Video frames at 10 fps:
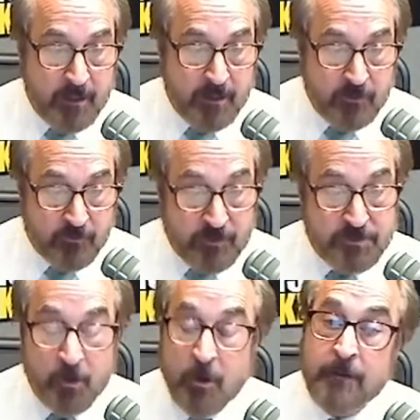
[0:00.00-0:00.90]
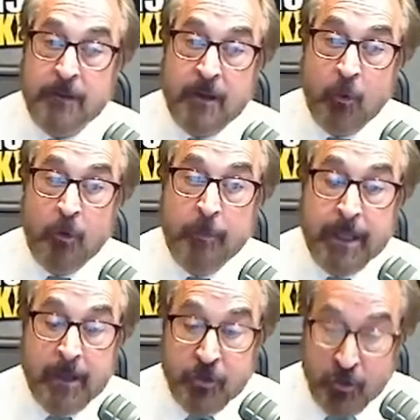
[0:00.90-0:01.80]
You've also heard that there will be
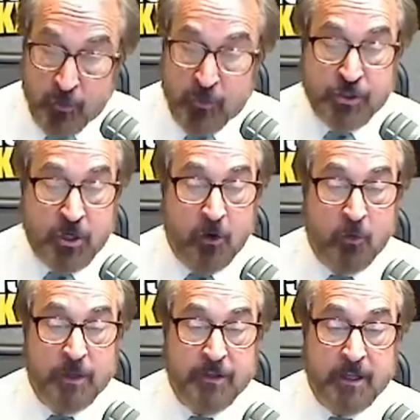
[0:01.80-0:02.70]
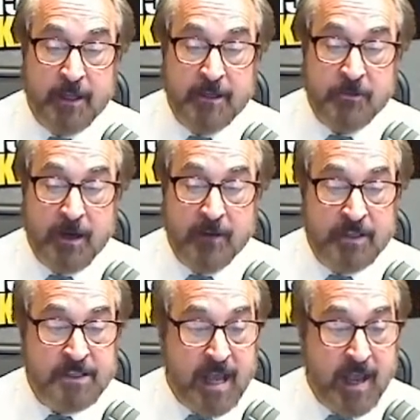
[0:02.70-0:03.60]
a new show with Clay
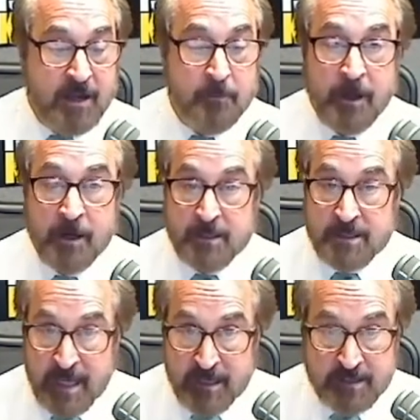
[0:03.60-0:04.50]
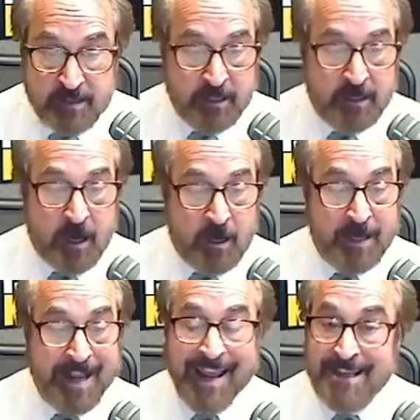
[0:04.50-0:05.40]
Travis and Buck Sexton
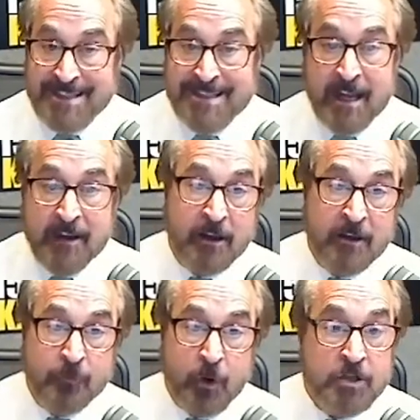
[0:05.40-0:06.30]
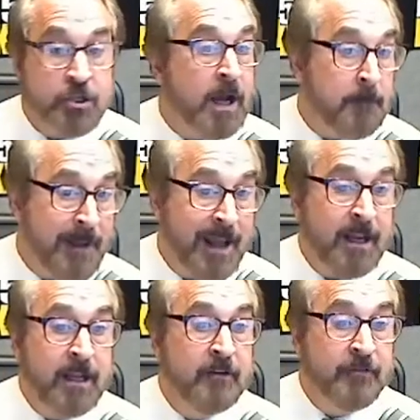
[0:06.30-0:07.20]
on instead of Rush on
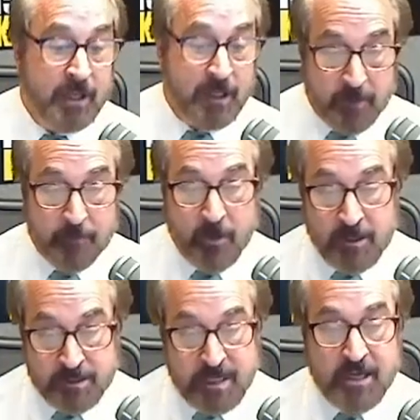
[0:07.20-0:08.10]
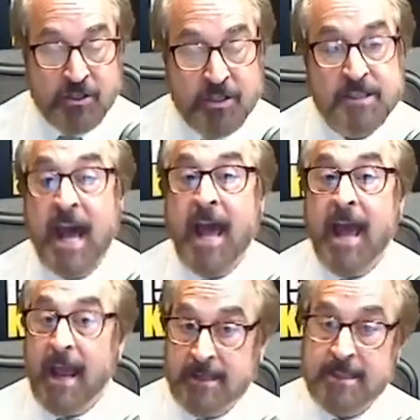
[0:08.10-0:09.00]
many of the Limbaugh stations.
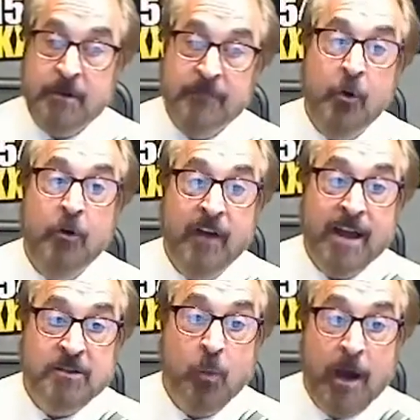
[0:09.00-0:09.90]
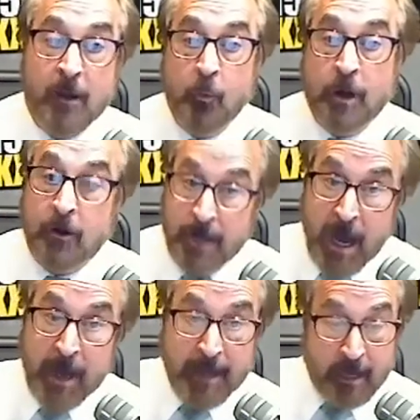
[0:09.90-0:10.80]
And some of you have asked why we are
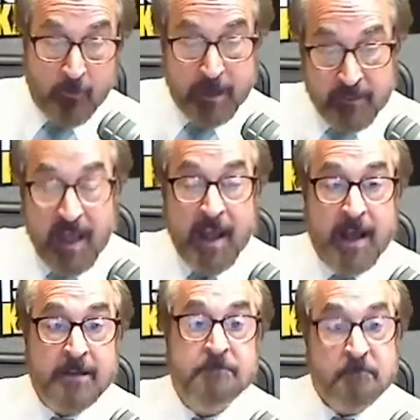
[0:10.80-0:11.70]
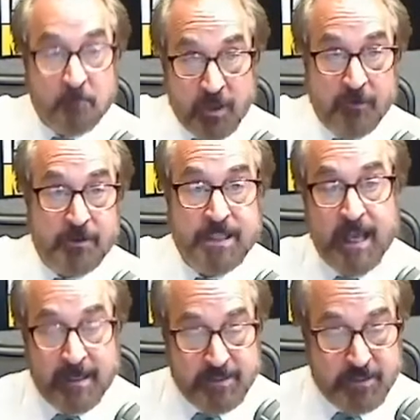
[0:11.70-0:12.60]
not airing that. Well, here's the
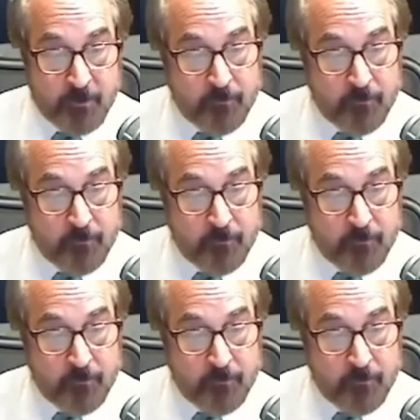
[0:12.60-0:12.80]
answer.